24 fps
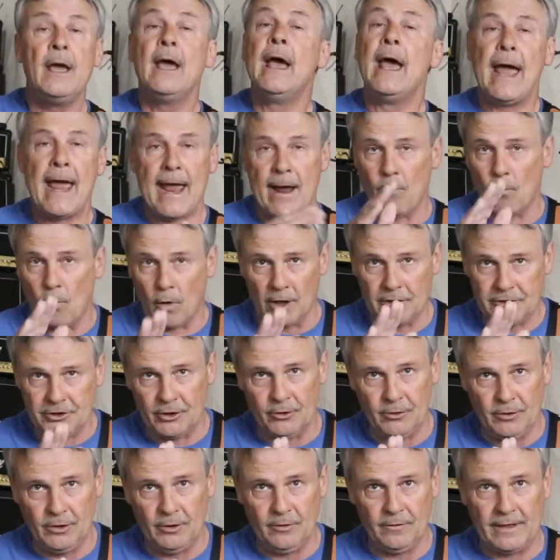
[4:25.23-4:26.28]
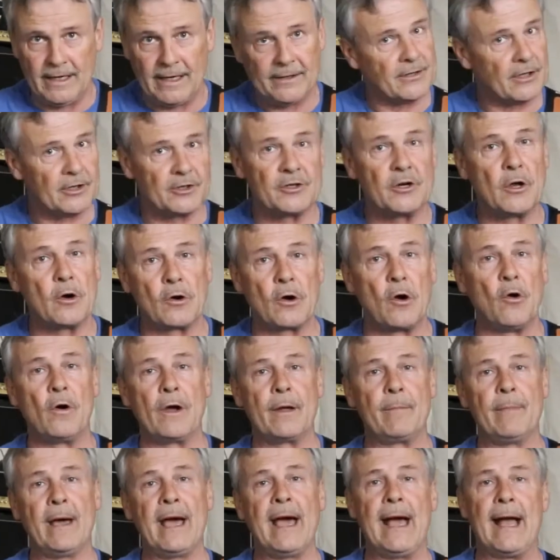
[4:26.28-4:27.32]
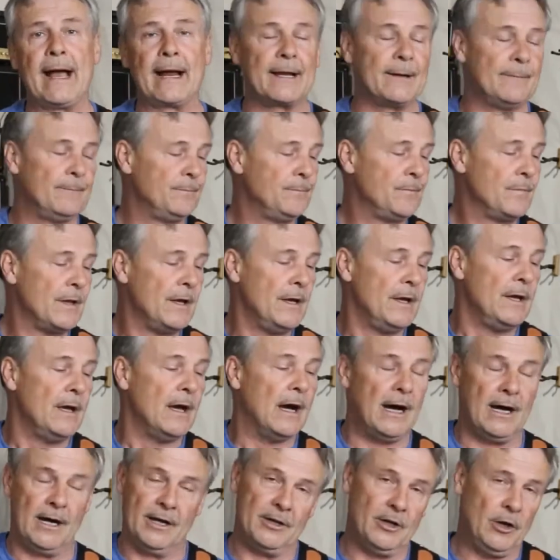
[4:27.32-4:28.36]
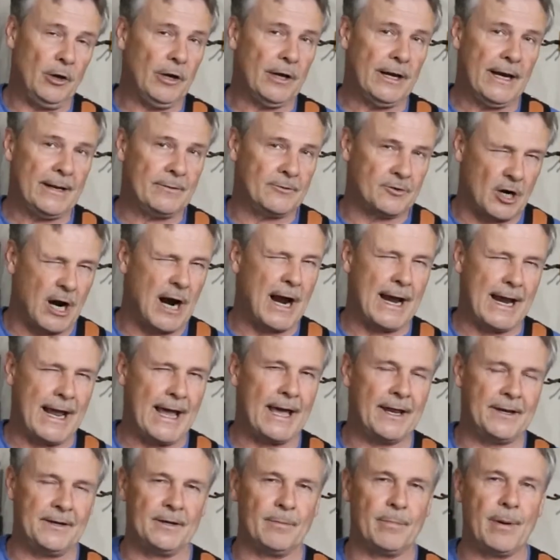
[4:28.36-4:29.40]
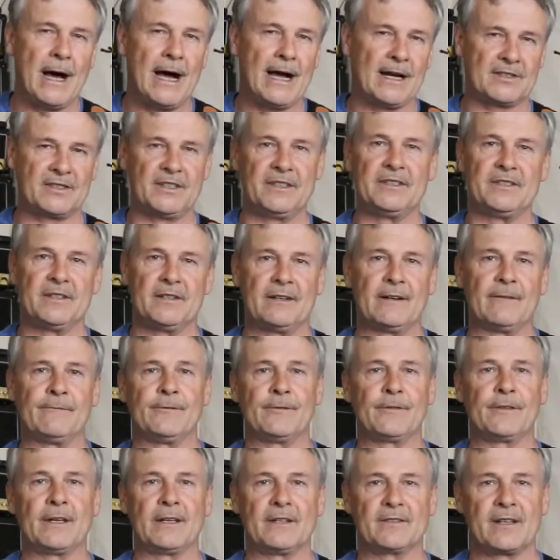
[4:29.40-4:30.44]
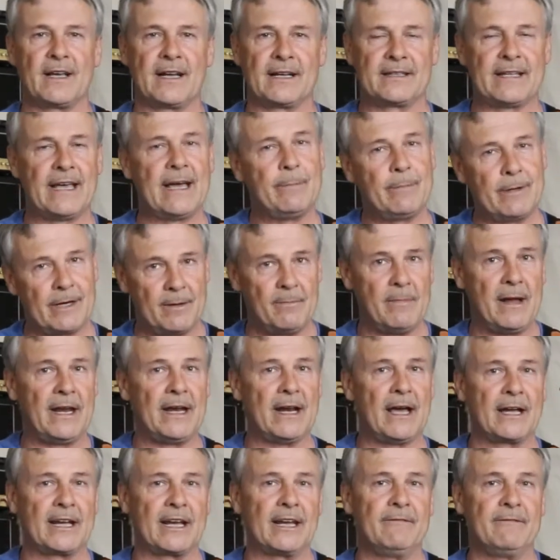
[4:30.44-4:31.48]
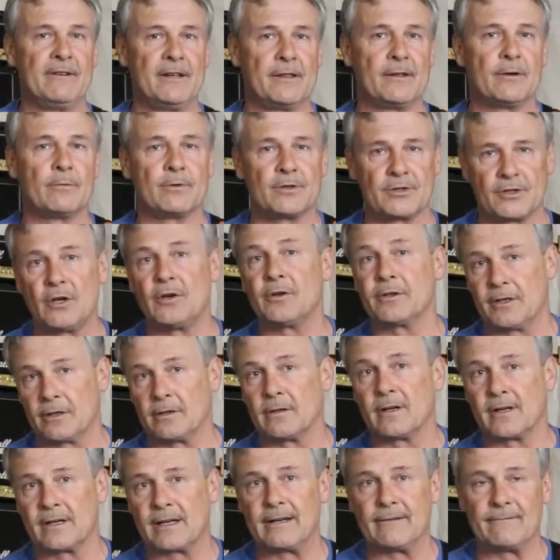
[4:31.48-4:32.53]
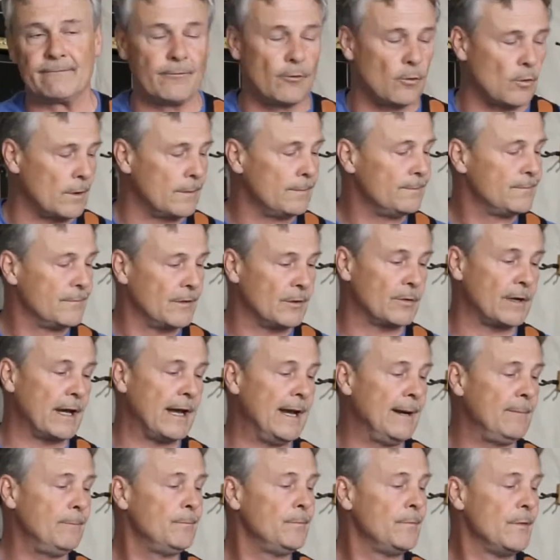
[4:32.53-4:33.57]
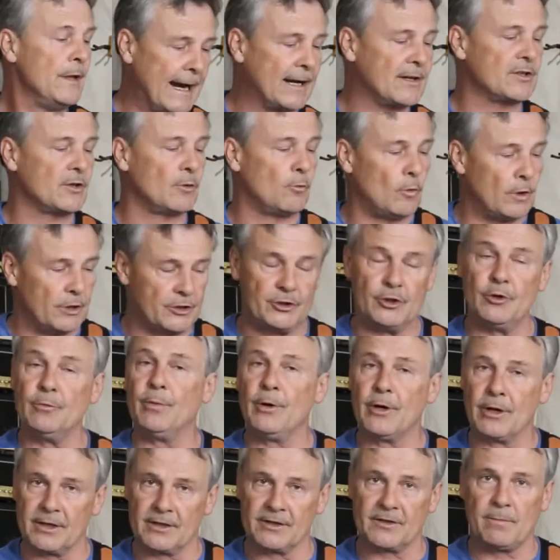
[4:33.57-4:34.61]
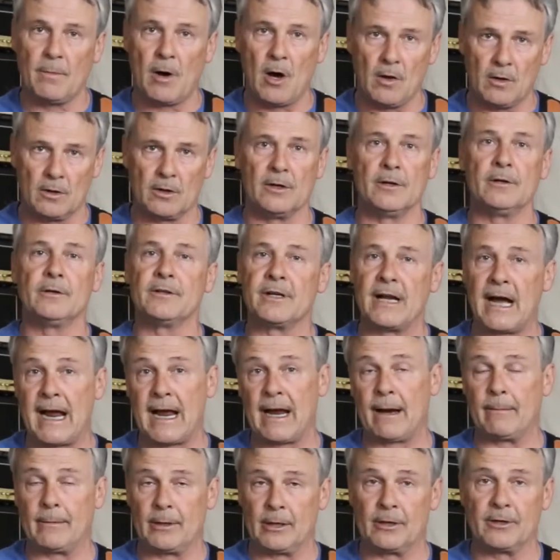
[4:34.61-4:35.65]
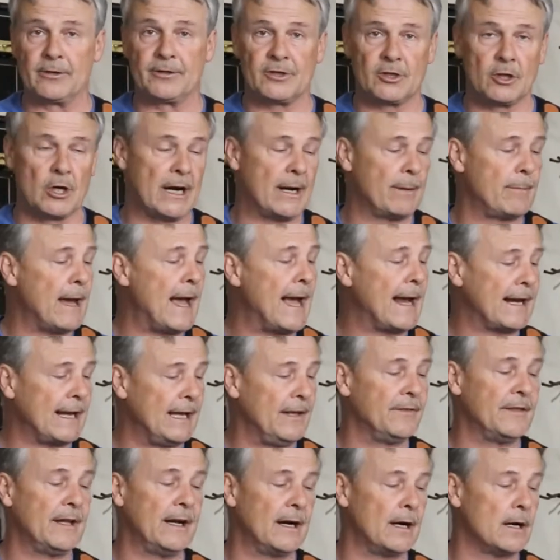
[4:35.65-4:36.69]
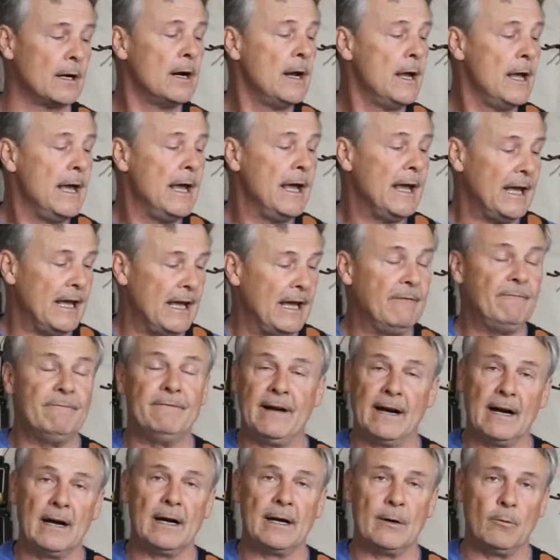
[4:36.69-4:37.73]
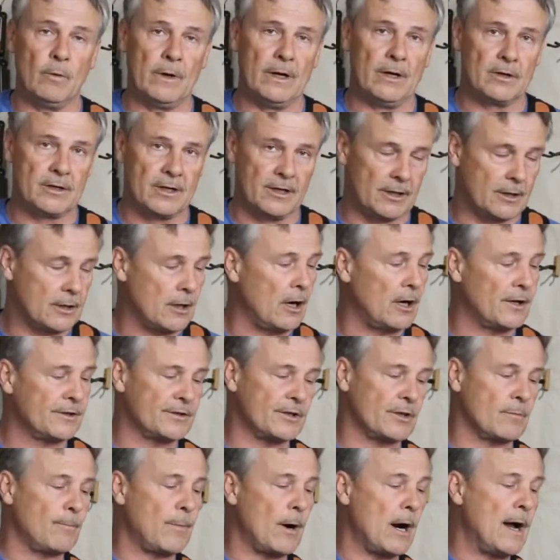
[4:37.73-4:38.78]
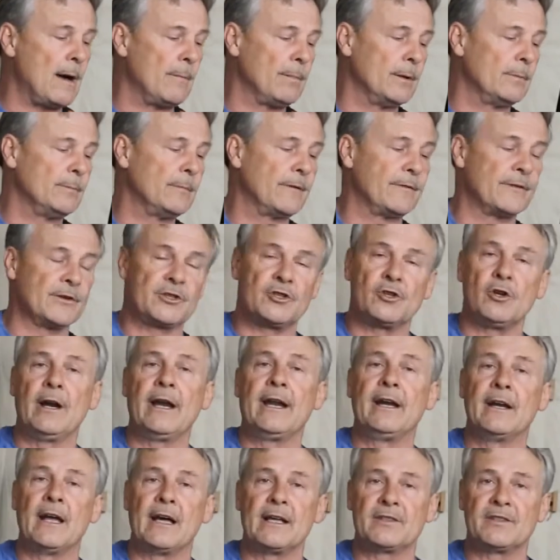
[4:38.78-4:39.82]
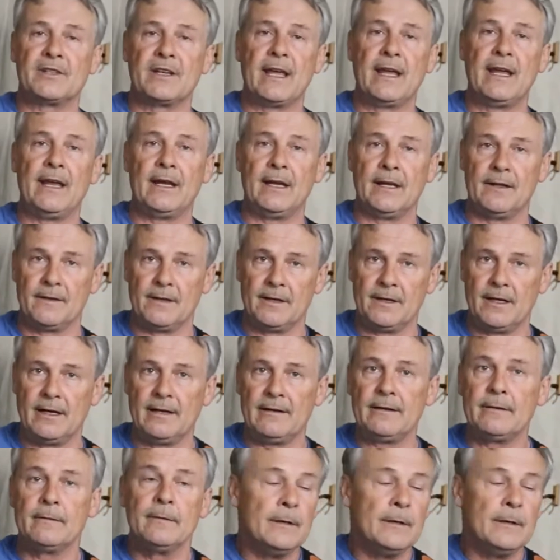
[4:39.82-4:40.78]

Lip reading: And once you do that, there's no going back. You can try adding epoxies and different things like that, but it may not give you the result you're looking for, okay? So once you put a smaller diameter string back in there, it very well could cause a problem of the string not staying in the nut